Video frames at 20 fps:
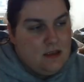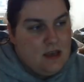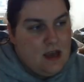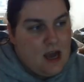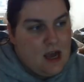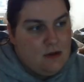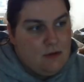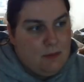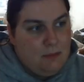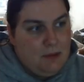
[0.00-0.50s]
Yeah,
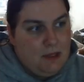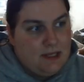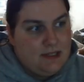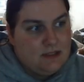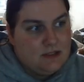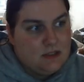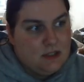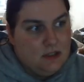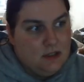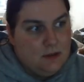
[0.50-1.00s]
I
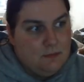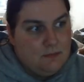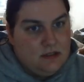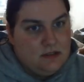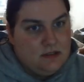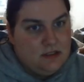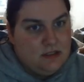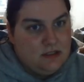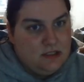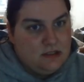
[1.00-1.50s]
replaced her.
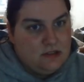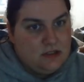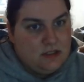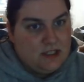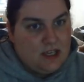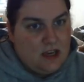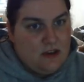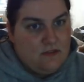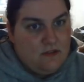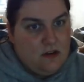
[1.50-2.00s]
She literally
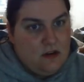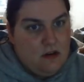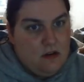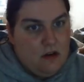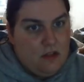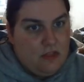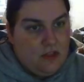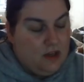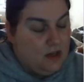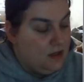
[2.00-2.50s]
gave
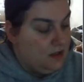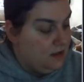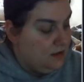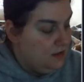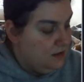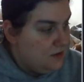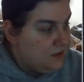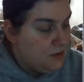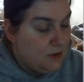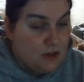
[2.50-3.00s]
nothing,
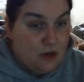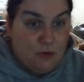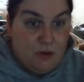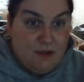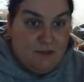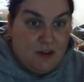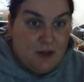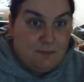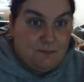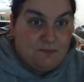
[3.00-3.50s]
so I got rid
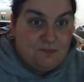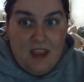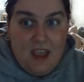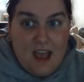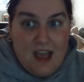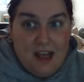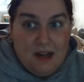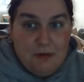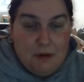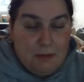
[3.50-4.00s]
of her
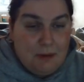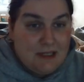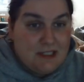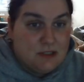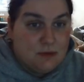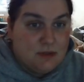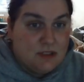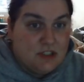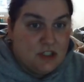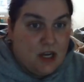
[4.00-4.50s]
and replaced
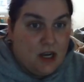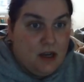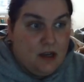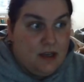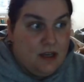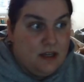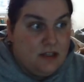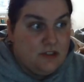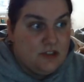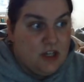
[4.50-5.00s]
her with
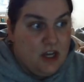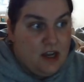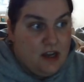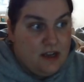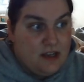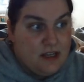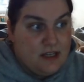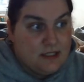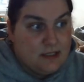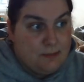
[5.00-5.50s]
Chai, and Chai
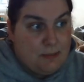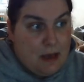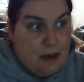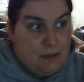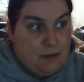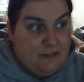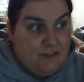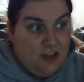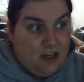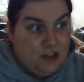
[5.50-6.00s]
is a
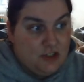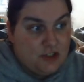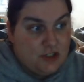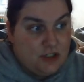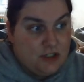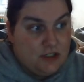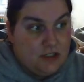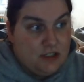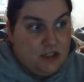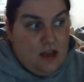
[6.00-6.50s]
peppy
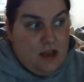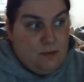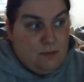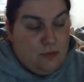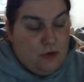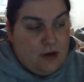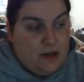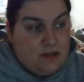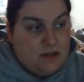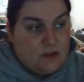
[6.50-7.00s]
villager and
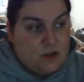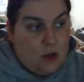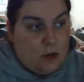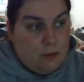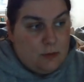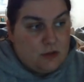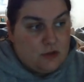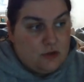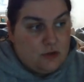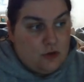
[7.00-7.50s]
brings so
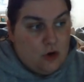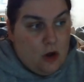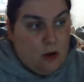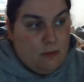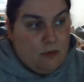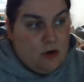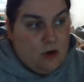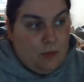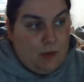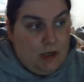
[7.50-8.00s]
much
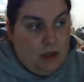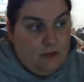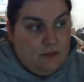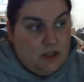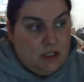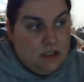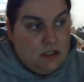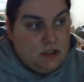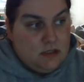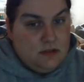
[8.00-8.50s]
drama and we love
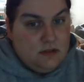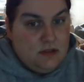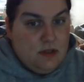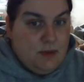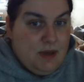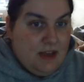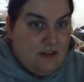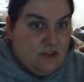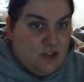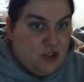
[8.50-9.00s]
it. Then
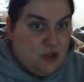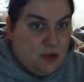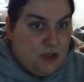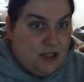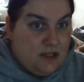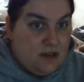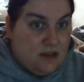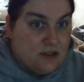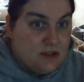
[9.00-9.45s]
we have Judy.